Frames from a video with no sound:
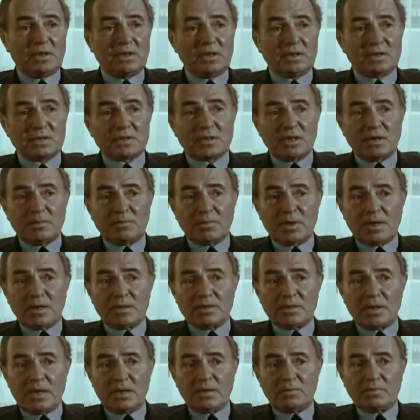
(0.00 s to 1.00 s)
So my
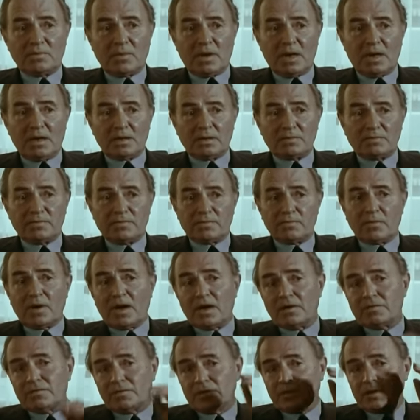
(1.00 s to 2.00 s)
then wife,
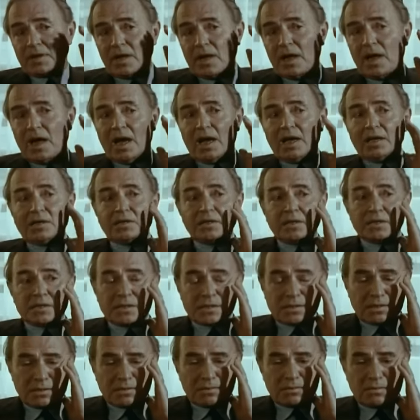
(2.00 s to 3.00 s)
wife and I just
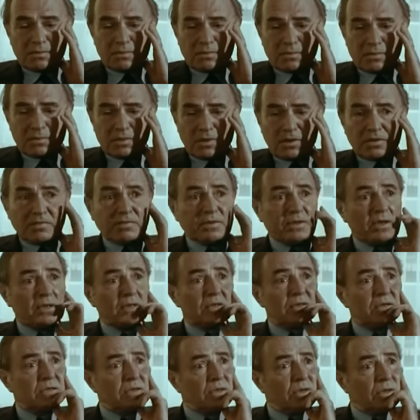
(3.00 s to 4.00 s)
sort of
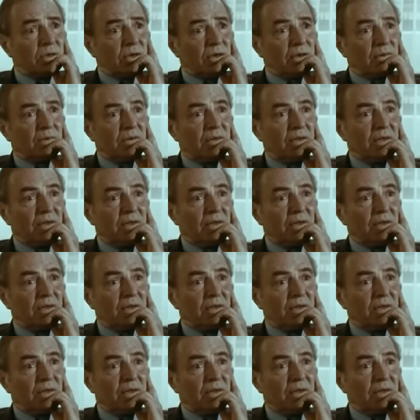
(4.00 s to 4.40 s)
another story.